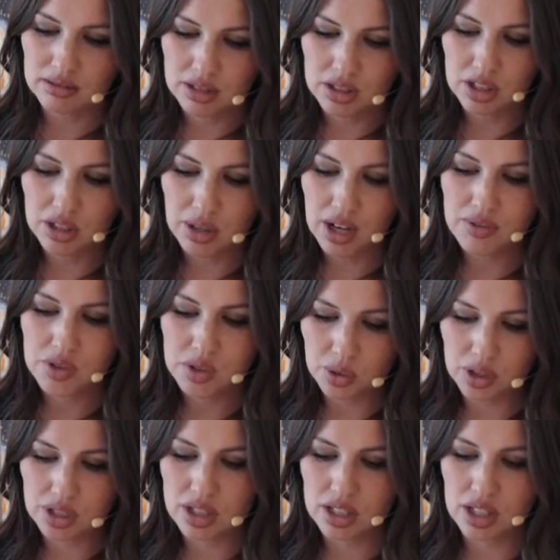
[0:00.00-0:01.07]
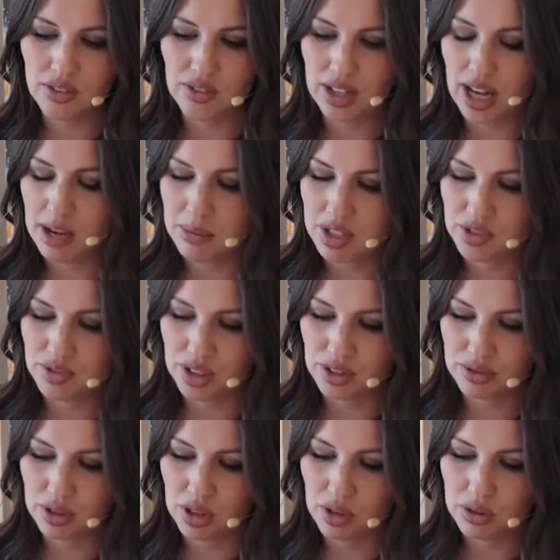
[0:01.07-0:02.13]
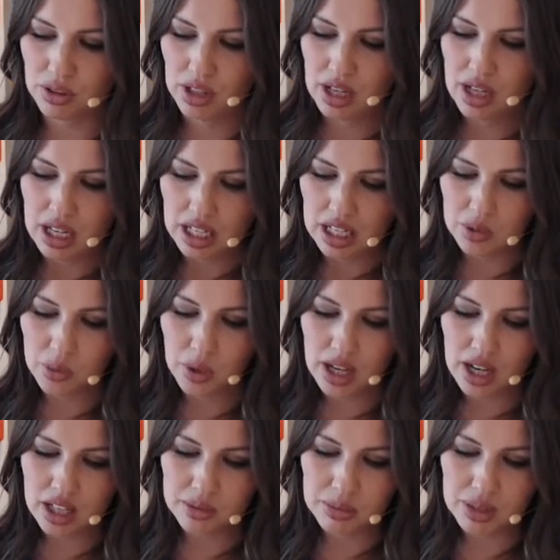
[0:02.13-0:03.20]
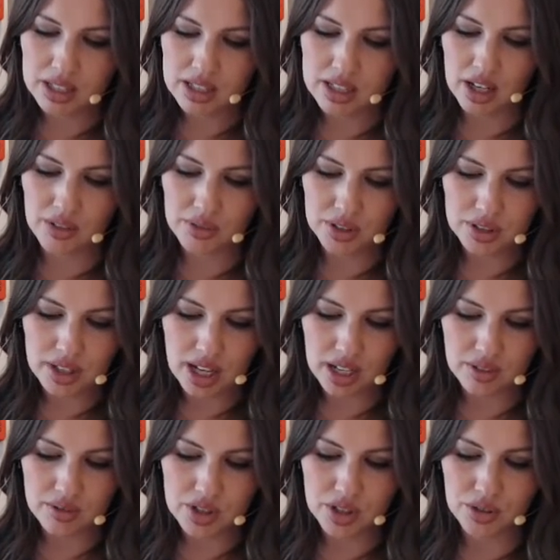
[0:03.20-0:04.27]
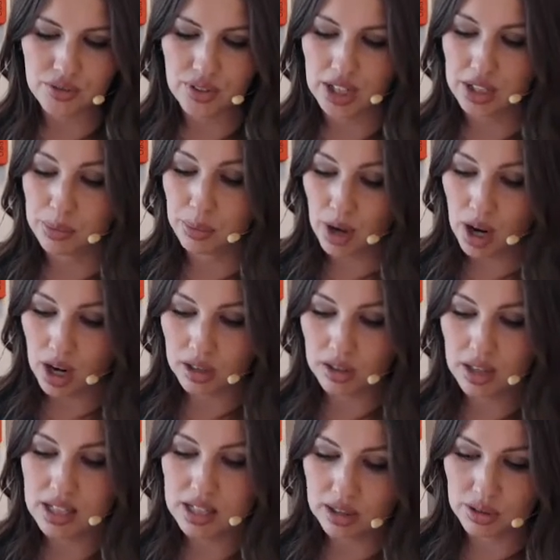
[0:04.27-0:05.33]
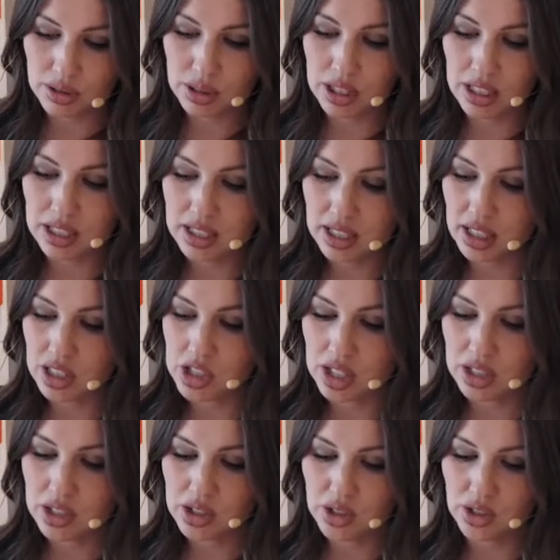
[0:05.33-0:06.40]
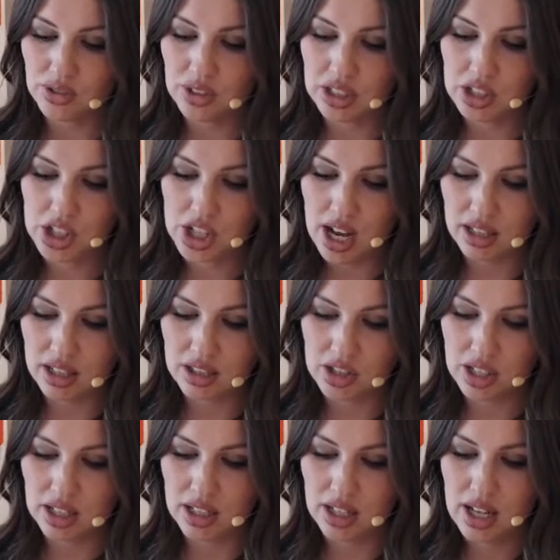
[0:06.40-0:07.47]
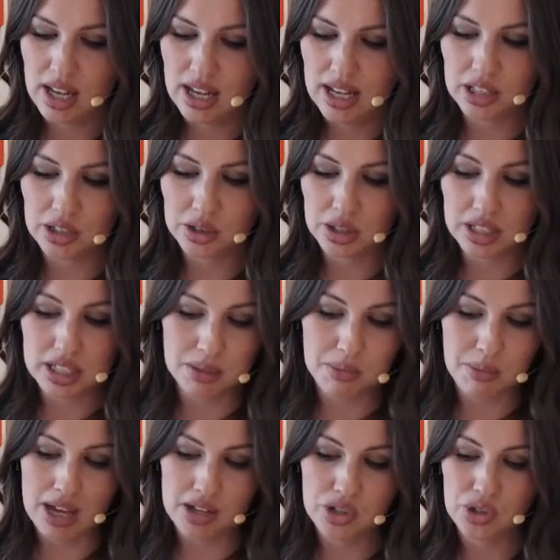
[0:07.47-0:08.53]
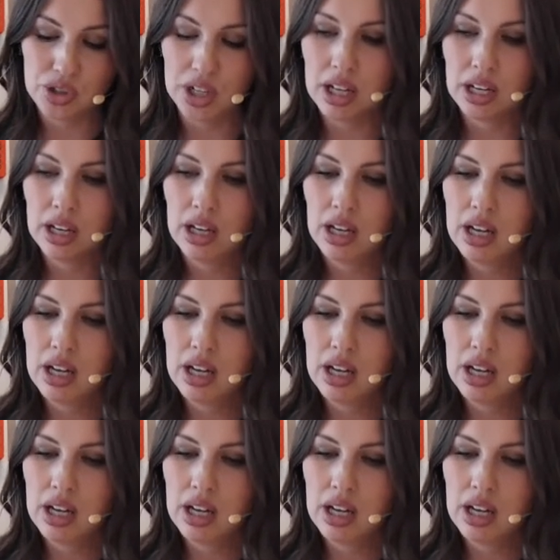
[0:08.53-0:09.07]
do you have sources of an atmosphere of growth? In what elements of your life do you find progress, learning, teaching, serving, challenge, and increased mastery?